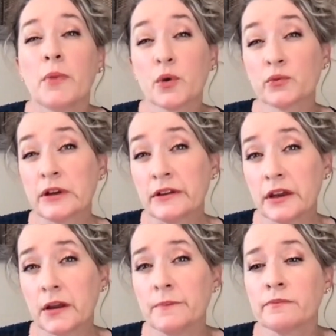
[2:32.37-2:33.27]
But
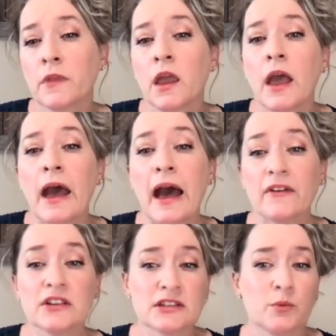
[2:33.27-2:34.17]
really,
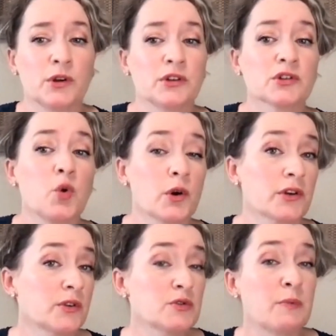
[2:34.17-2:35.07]
having someone in your
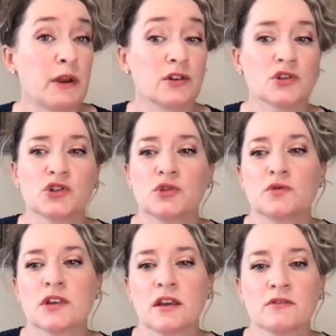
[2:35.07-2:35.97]
corner who's been in your
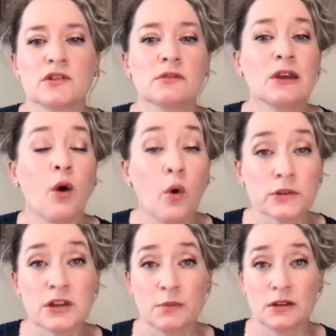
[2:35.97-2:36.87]
shoes gives you the
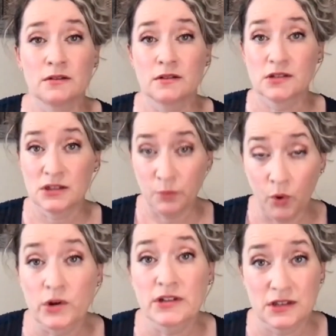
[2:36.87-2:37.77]
ultimate
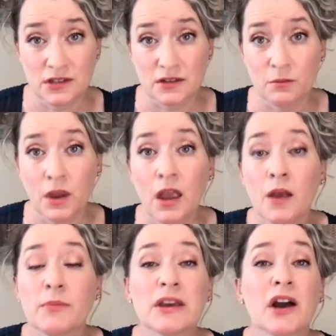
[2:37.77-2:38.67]
support system,
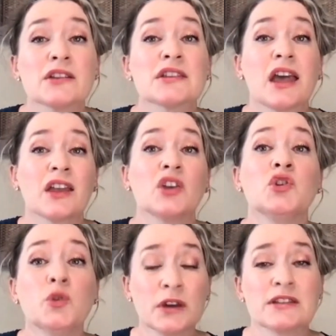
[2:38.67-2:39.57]
because
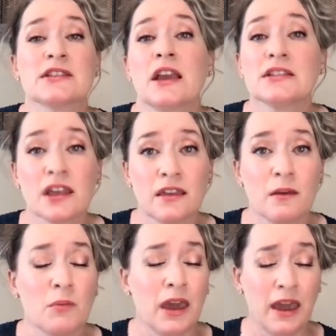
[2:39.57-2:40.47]
you can say to
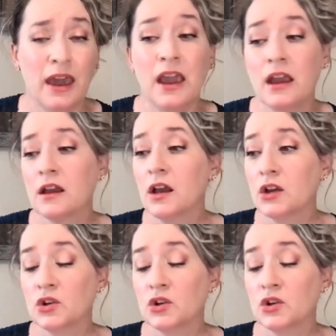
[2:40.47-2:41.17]
them, hey,